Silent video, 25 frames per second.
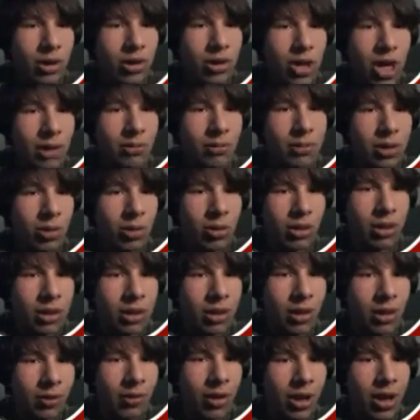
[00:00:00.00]
that little ball
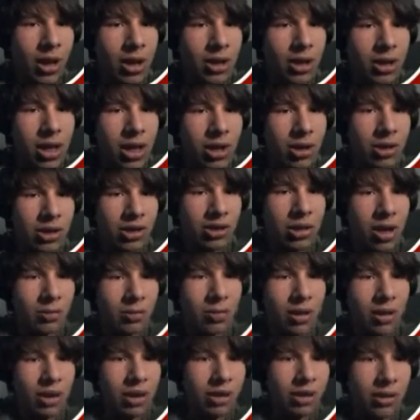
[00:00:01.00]
right there to to
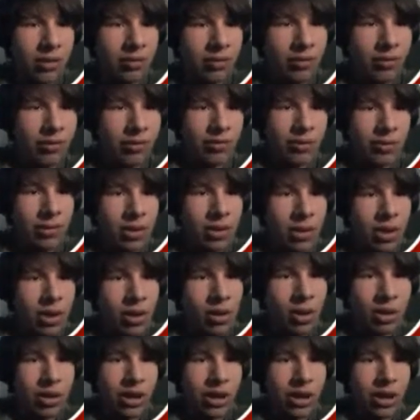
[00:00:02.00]
his uh, knee or
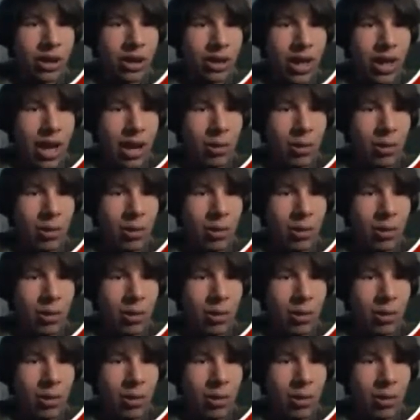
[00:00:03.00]
something.